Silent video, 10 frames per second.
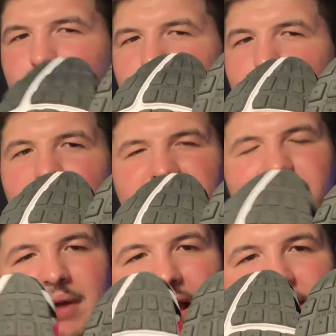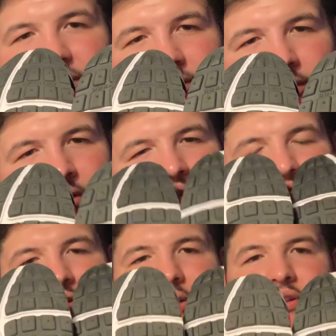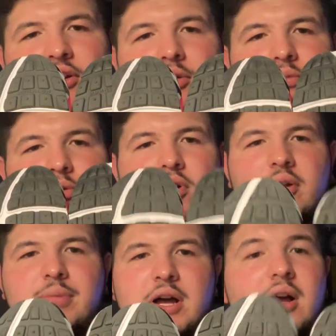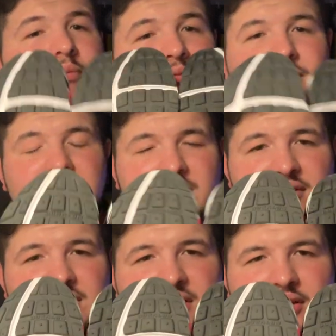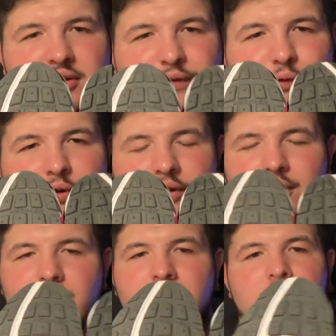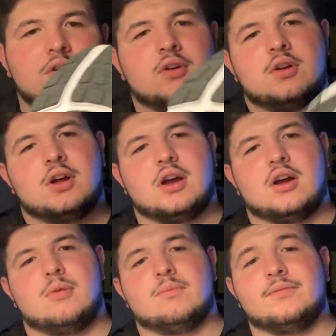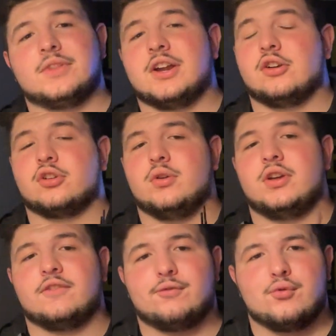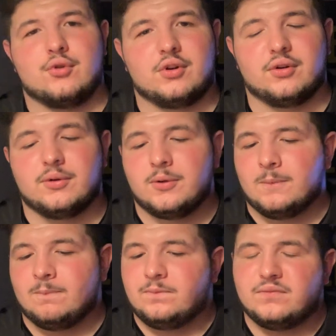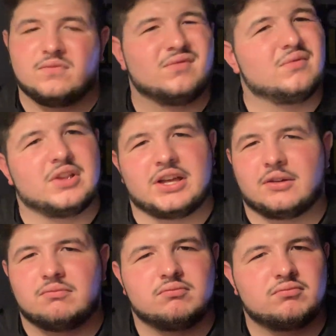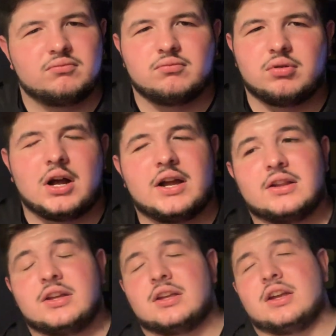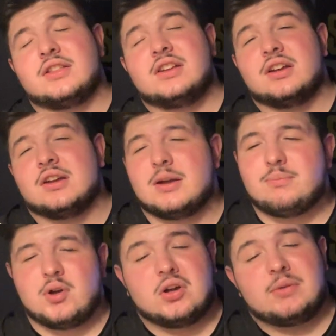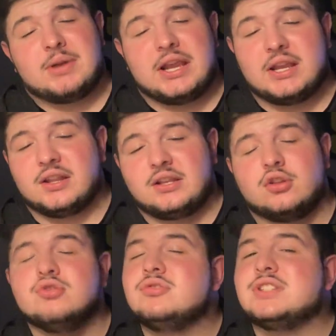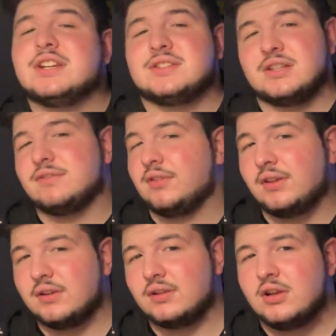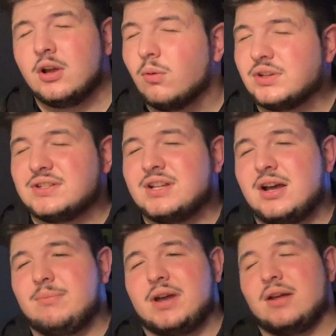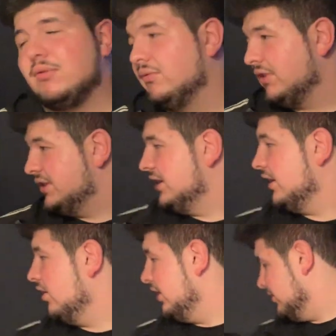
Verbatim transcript: twice max very dope you want to pop these are the sneakers for you. Um, they're going for uh, like probably like I think I bought pay like 260 for these, which is not bad when retail